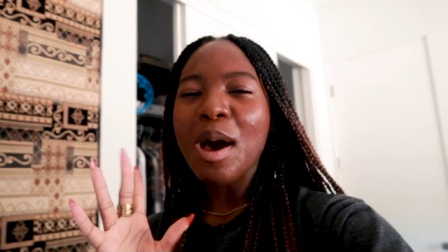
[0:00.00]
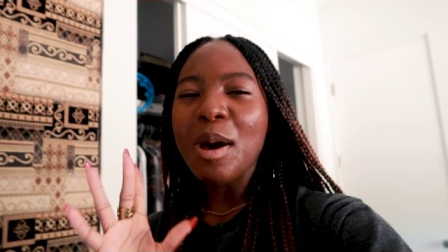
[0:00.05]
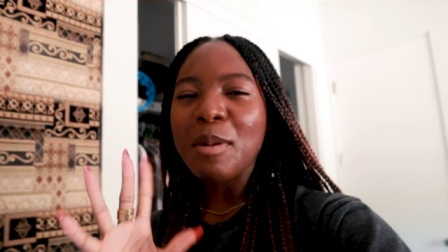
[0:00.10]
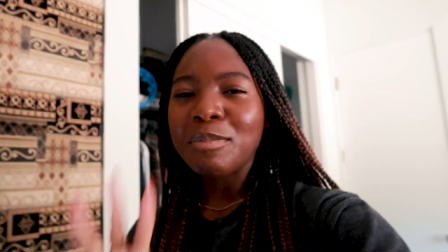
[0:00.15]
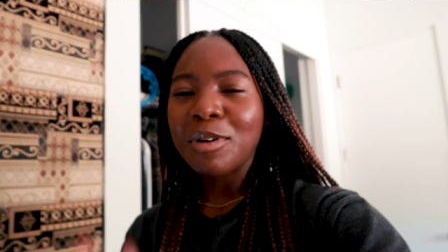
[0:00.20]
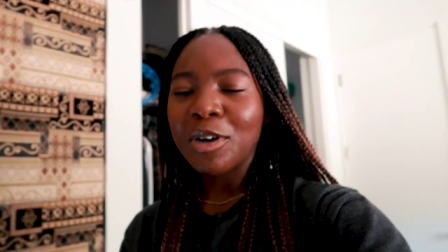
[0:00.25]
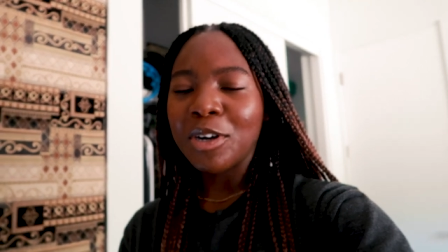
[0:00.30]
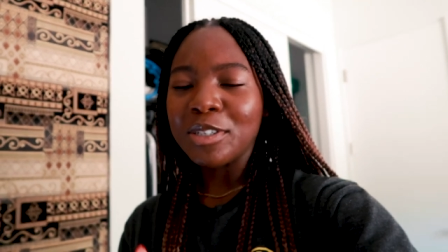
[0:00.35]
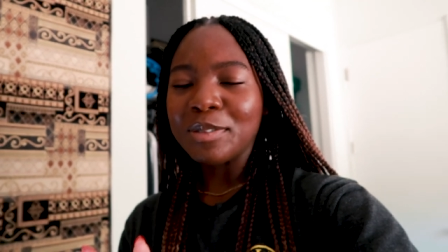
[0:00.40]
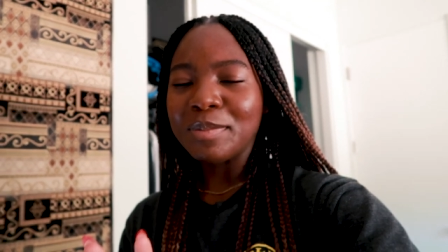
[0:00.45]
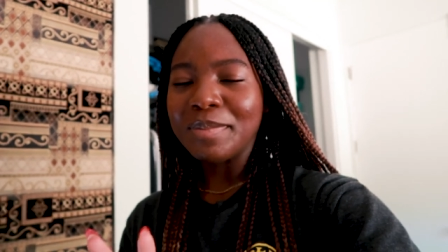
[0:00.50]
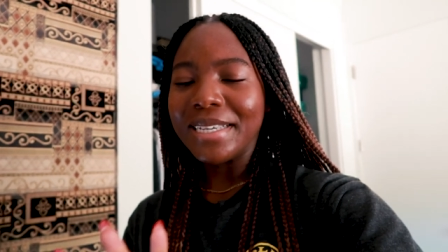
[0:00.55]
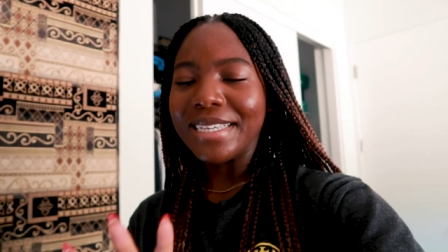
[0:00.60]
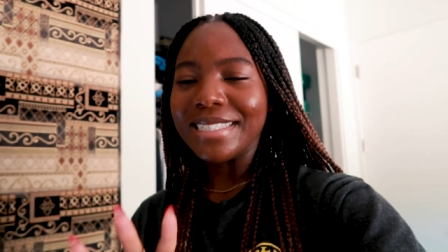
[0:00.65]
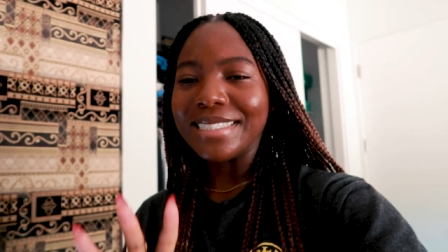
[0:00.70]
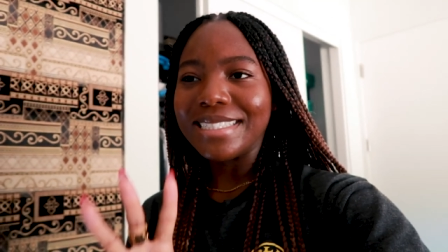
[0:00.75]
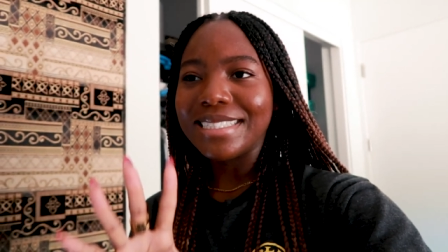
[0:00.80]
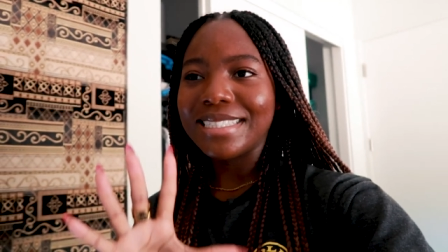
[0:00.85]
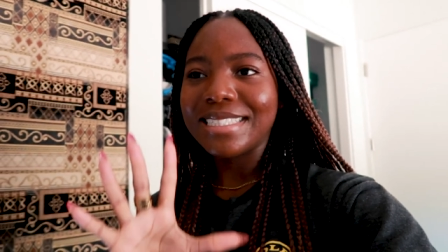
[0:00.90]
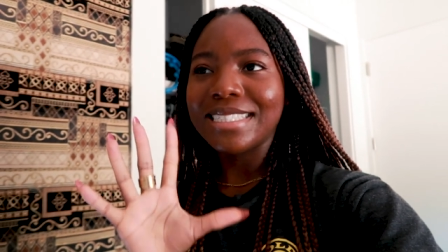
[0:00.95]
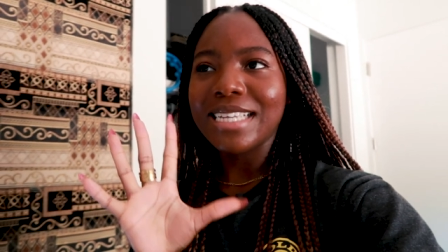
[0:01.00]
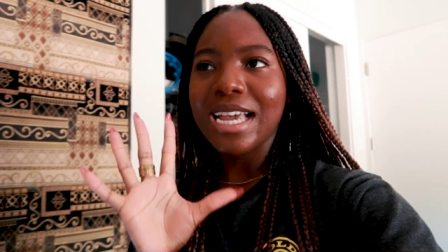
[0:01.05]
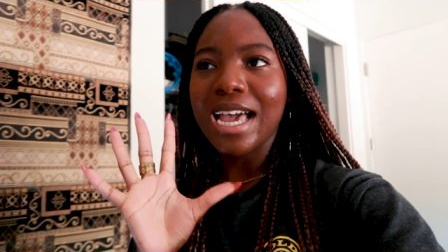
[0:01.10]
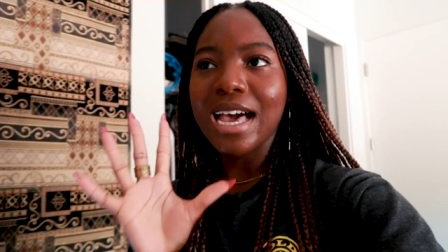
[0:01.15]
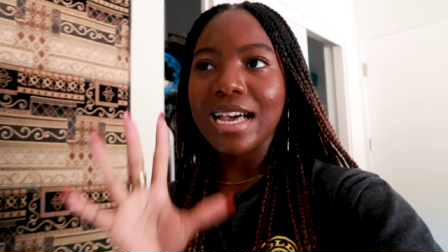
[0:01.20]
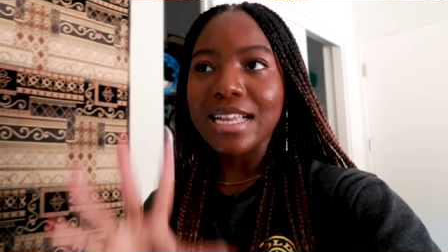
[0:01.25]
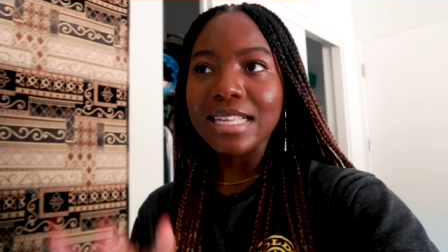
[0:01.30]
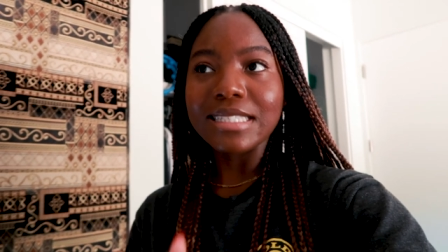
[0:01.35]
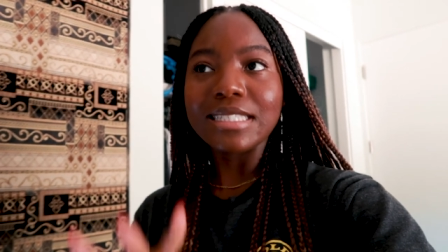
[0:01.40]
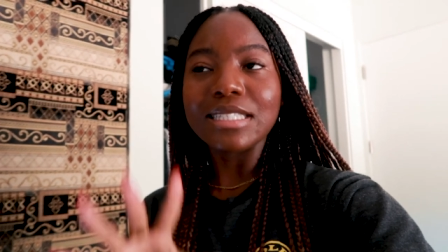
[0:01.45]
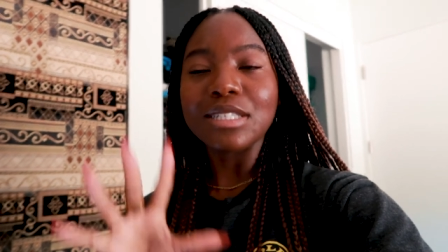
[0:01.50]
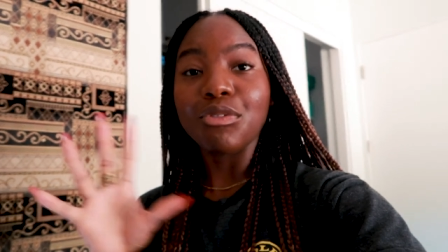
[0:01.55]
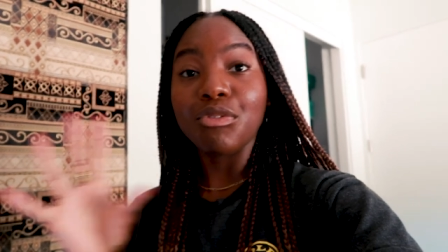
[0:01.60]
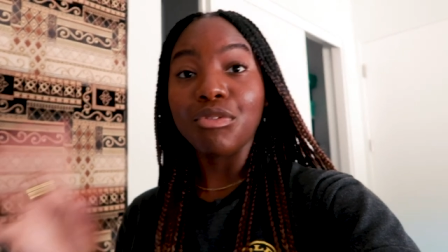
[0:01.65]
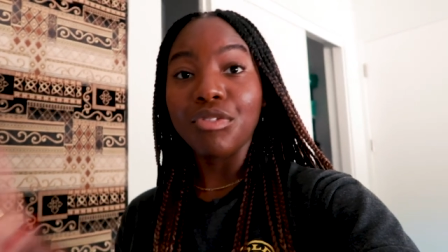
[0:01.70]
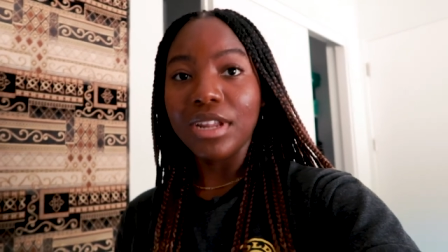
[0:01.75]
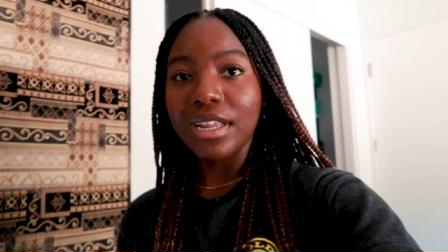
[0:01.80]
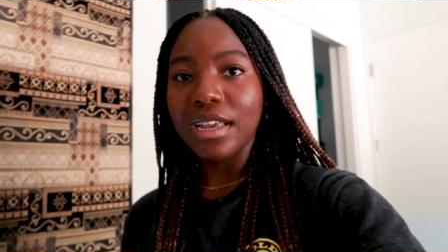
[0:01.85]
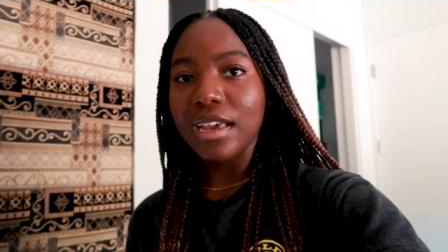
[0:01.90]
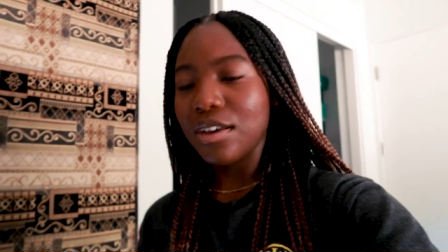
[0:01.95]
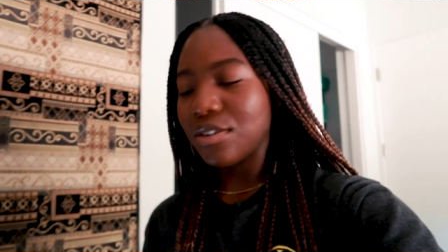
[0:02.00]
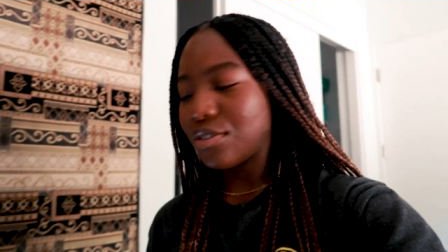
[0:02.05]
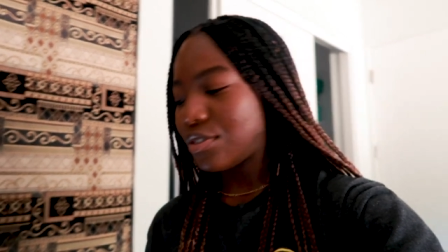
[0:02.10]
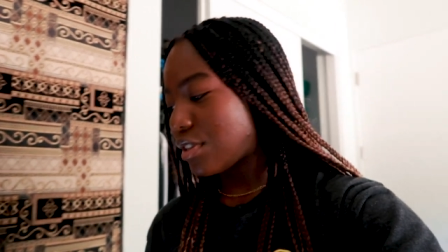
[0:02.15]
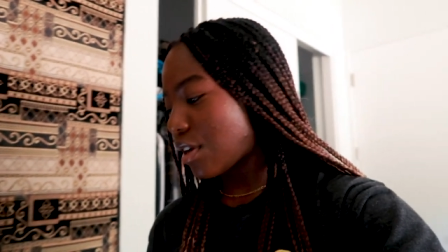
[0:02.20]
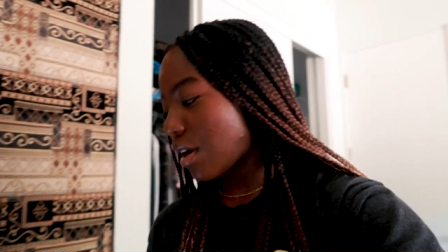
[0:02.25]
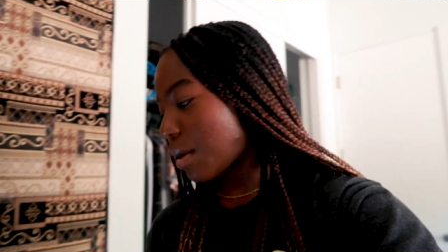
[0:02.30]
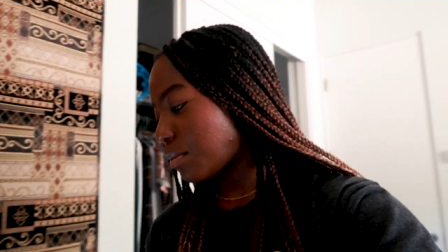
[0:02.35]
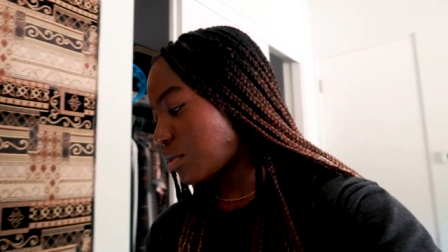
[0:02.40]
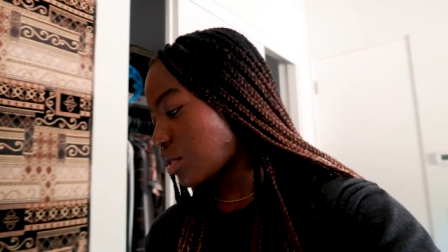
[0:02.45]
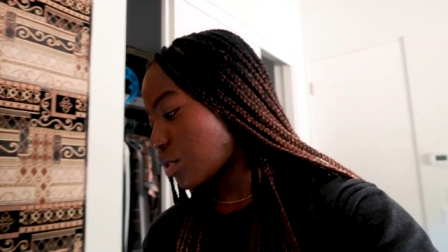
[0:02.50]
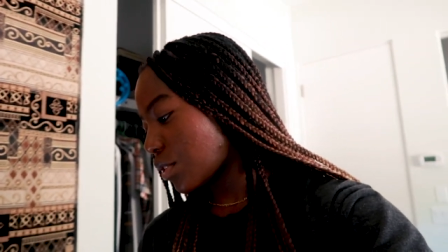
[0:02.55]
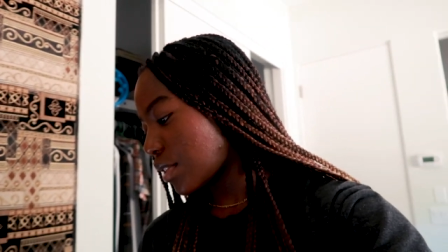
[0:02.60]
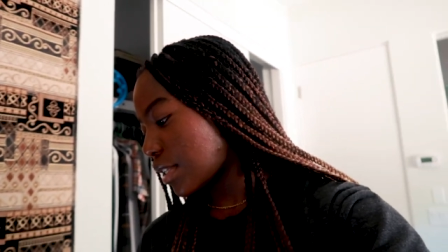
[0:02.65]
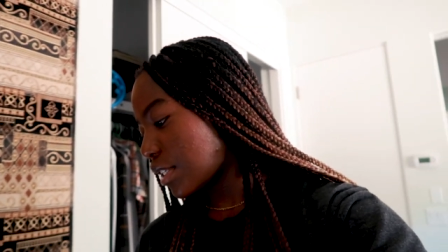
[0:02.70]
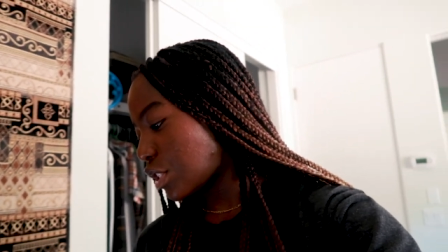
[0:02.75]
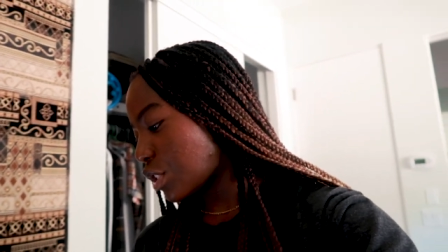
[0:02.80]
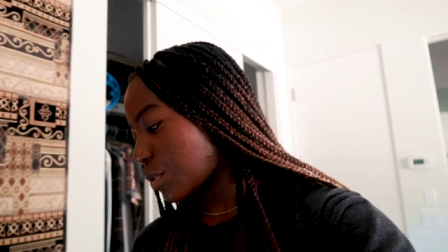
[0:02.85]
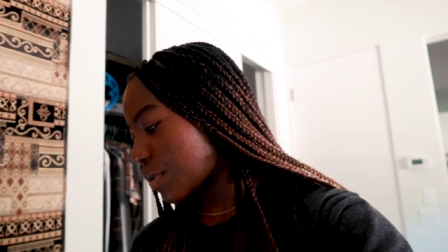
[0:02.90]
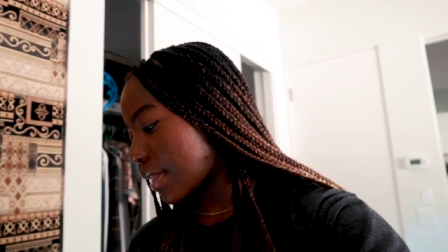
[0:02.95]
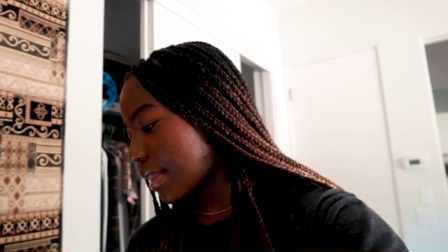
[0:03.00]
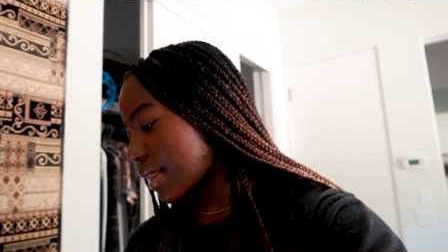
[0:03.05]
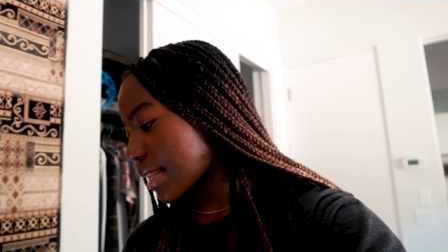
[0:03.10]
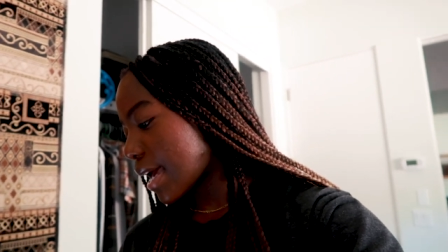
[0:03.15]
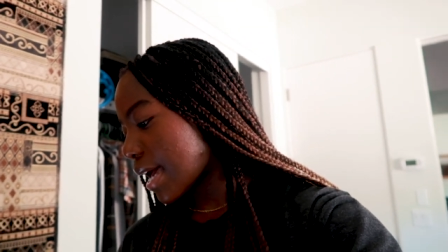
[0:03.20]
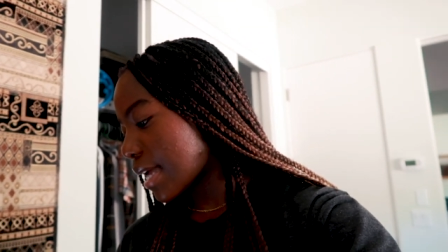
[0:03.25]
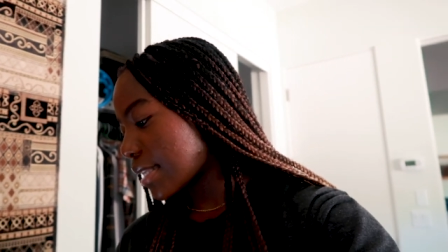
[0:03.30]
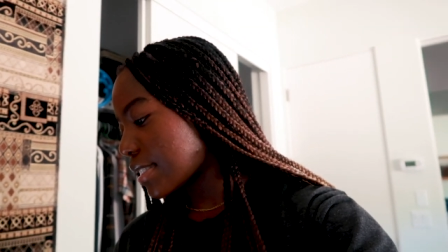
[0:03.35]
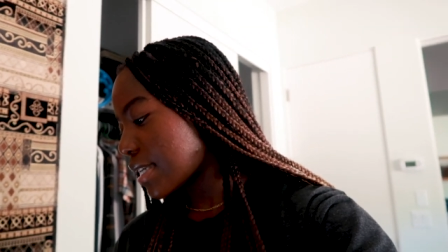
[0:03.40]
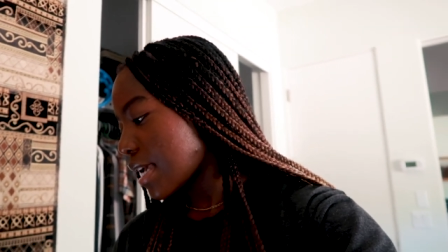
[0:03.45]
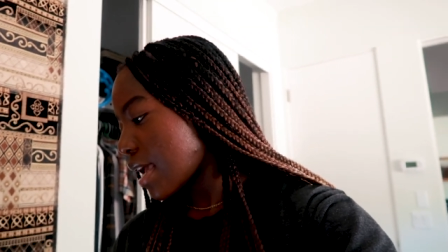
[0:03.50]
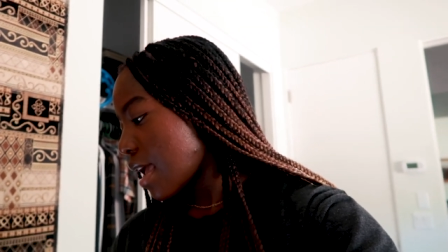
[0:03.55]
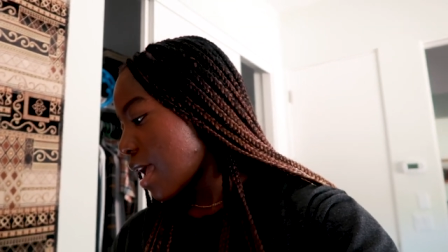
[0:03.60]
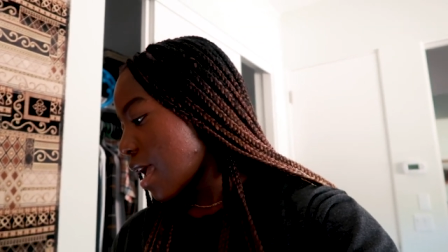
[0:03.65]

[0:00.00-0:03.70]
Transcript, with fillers: apartment hunt video so i'm currently doing that